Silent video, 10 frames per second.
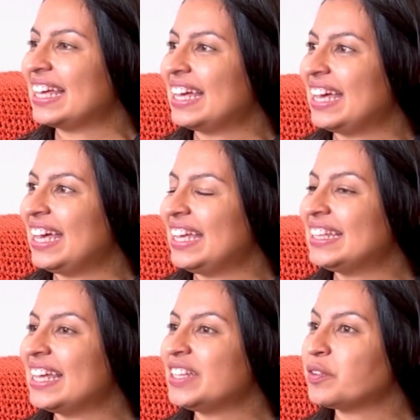
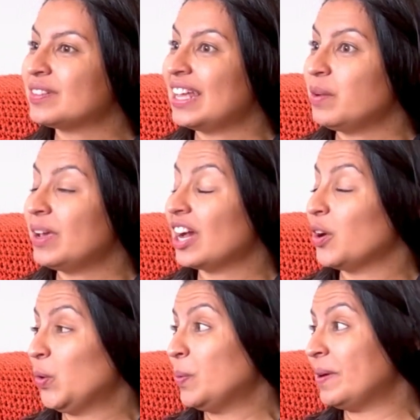in the end of the day, we
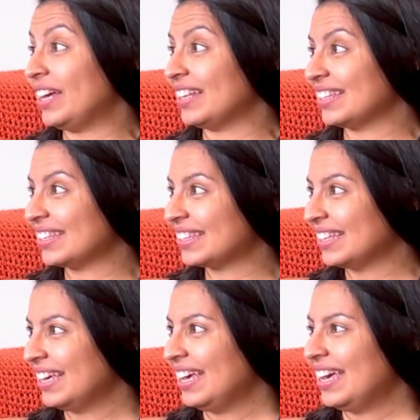are humans.
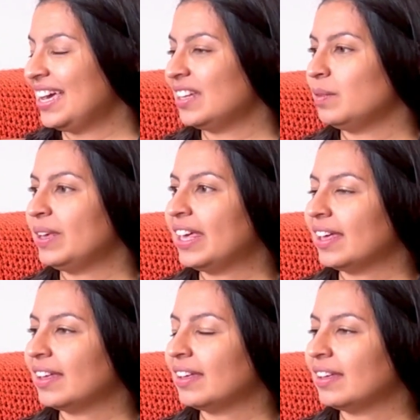Yeah. And we
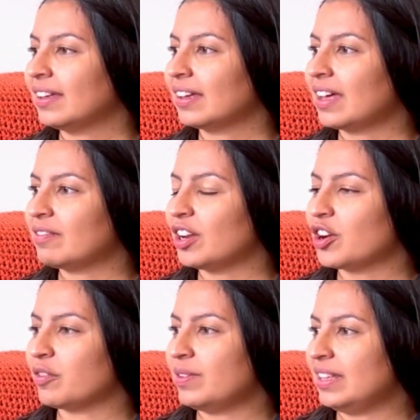can have a
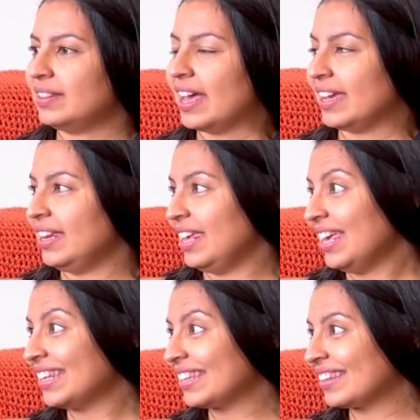lot of
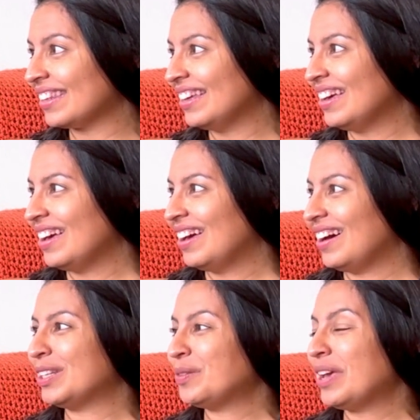techniques. Yeah.
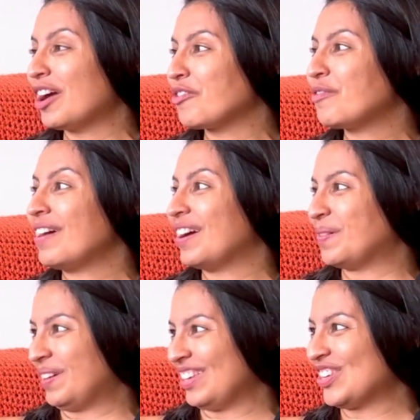But we are
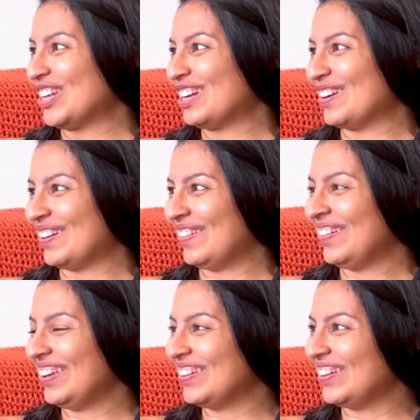fail in general,
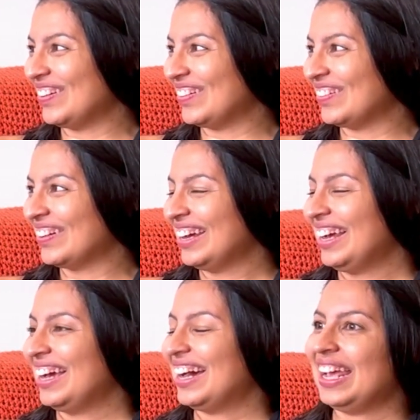you know. Good,
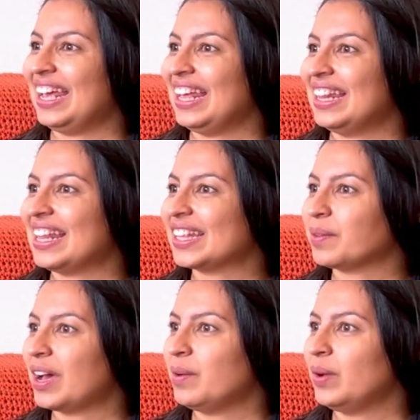Chris. And
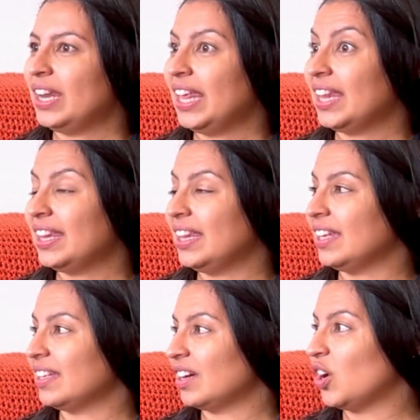that's why we
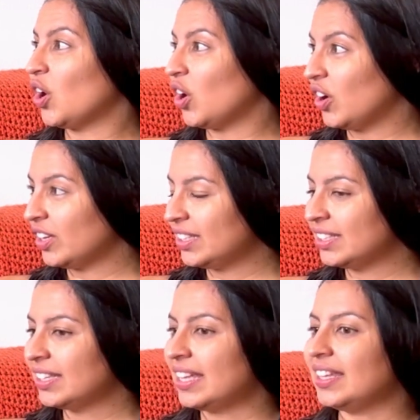need God
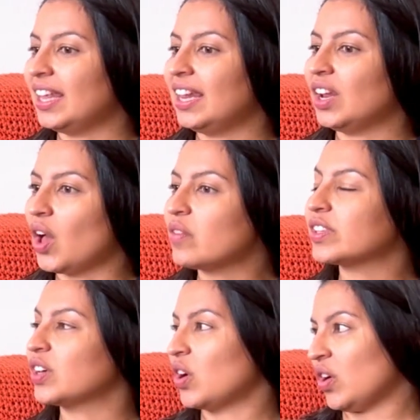and that
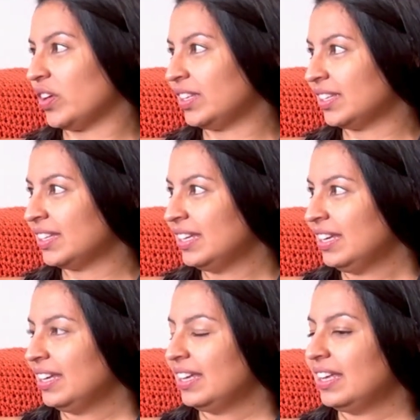loves God.
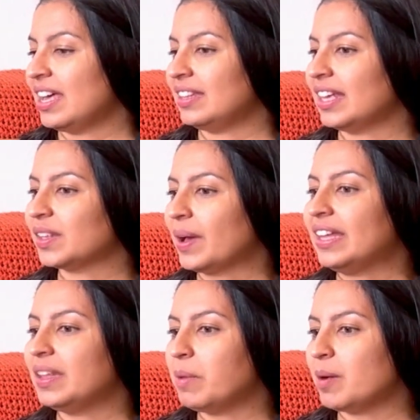Yeah. That's
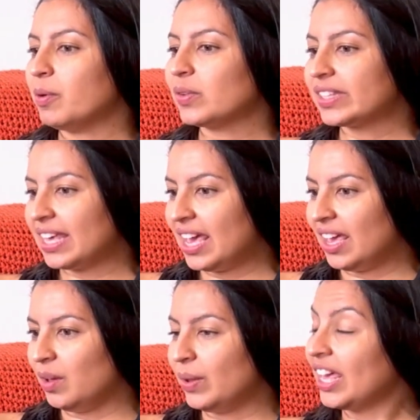why the Bible
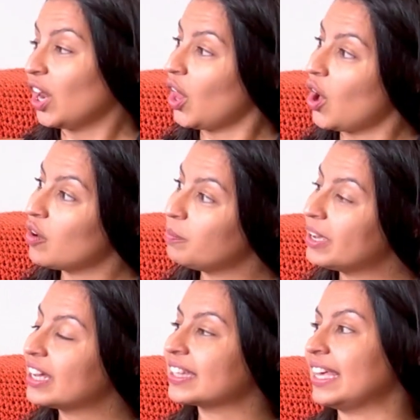say we can love
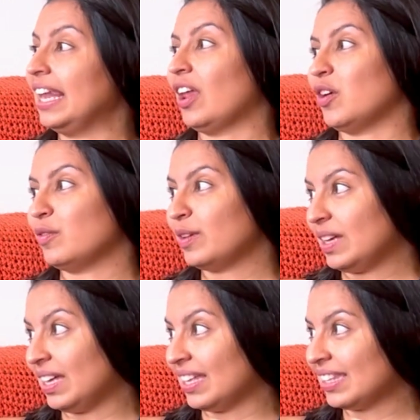because He loves
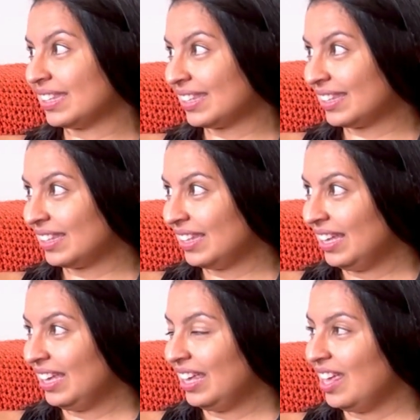us.
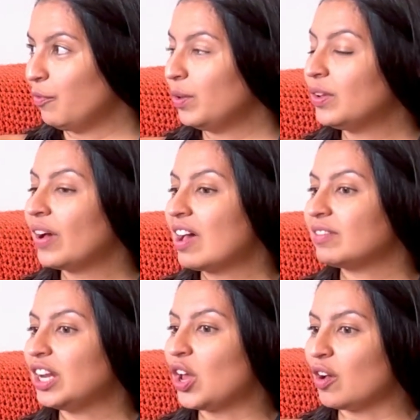Yeah. If we don't
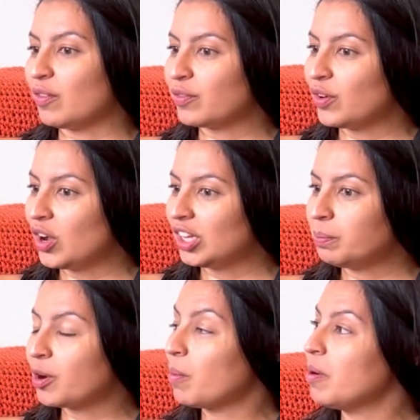have the love of
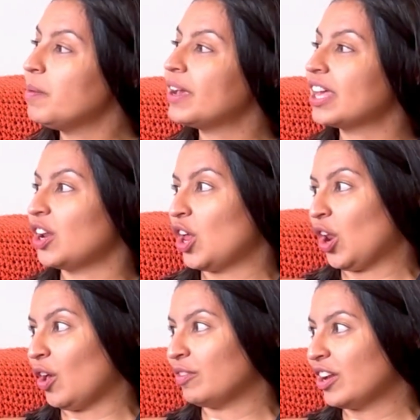God, probably we
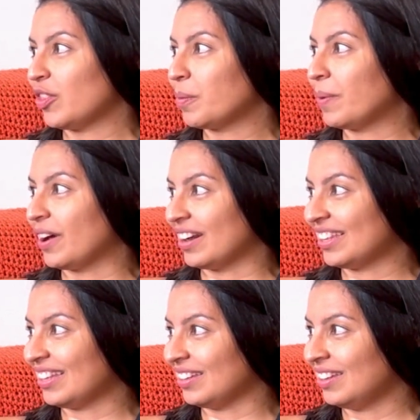cannot love another
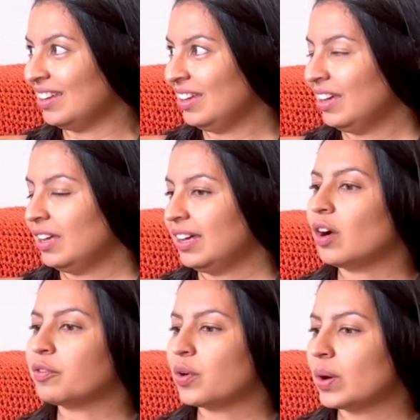person. Wow.
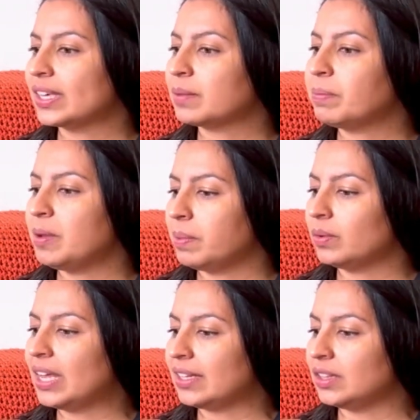Of course,
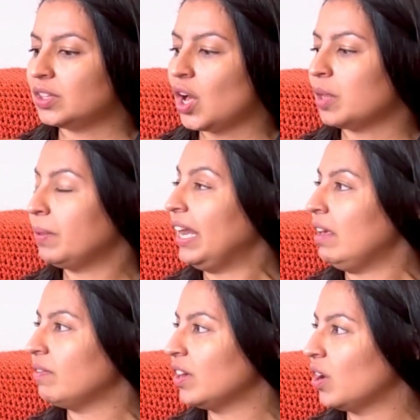people that not
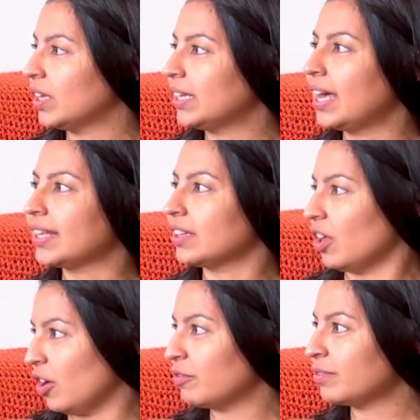believe in God has
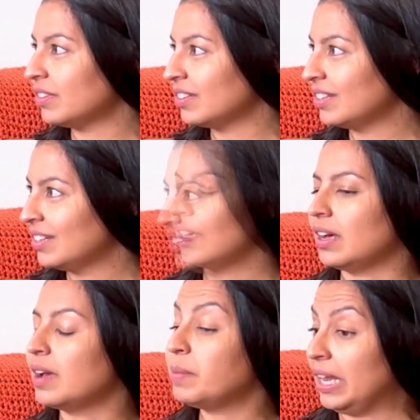love. Mm-hmm.
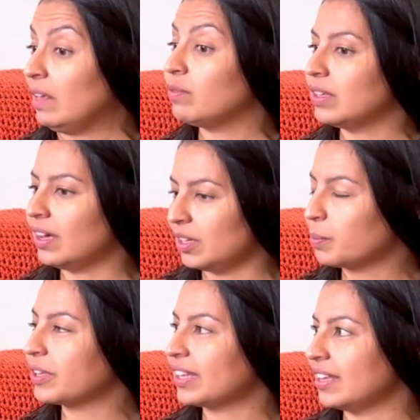I believe
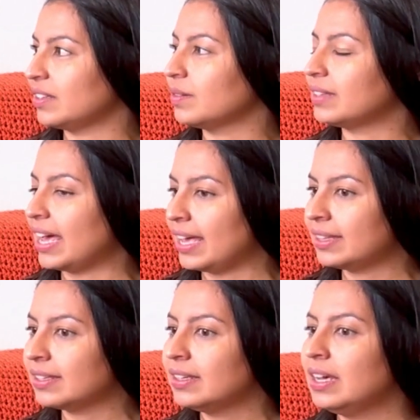100% on
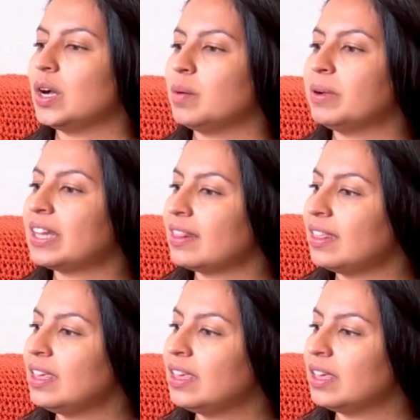that. But I think